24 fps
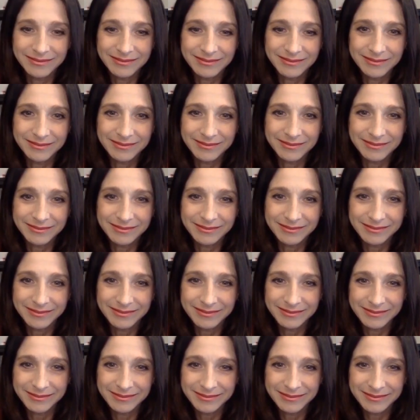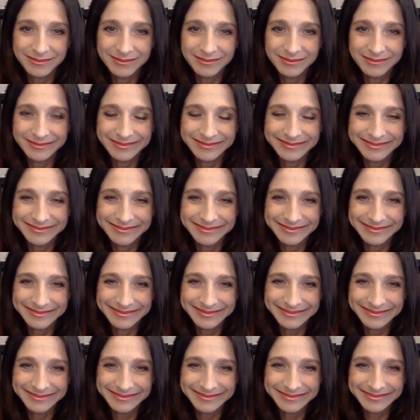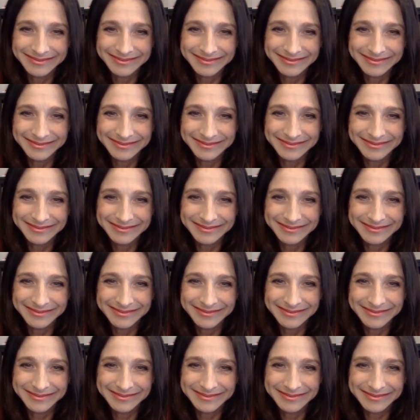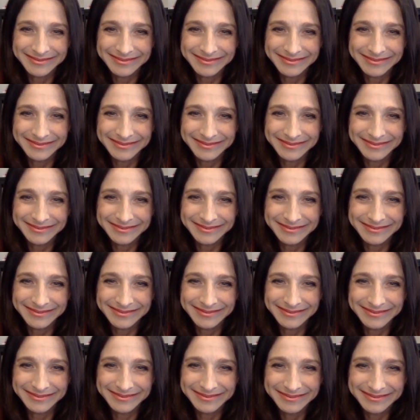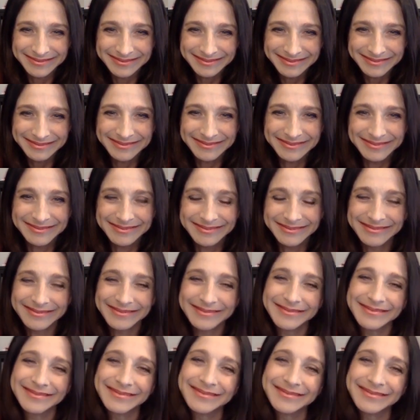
The person shown says nothing.